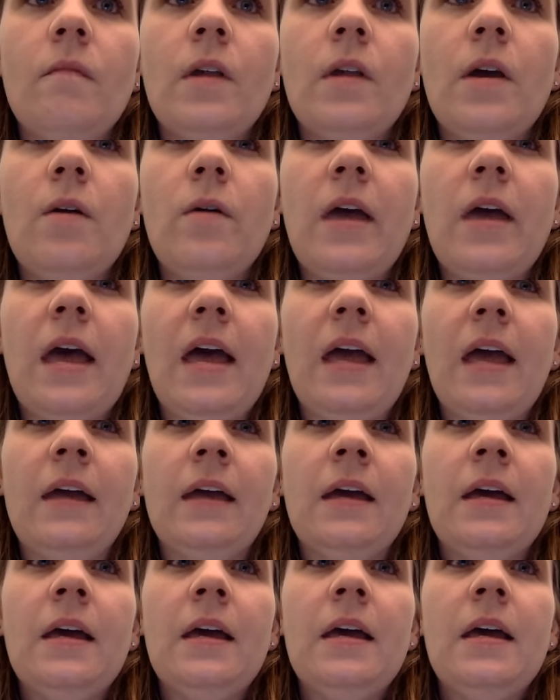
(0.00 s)
Okay.
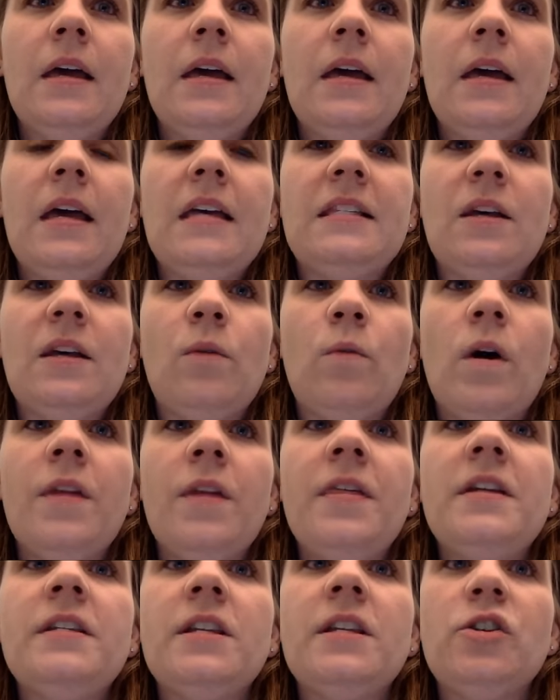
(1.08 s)
Is it worth it to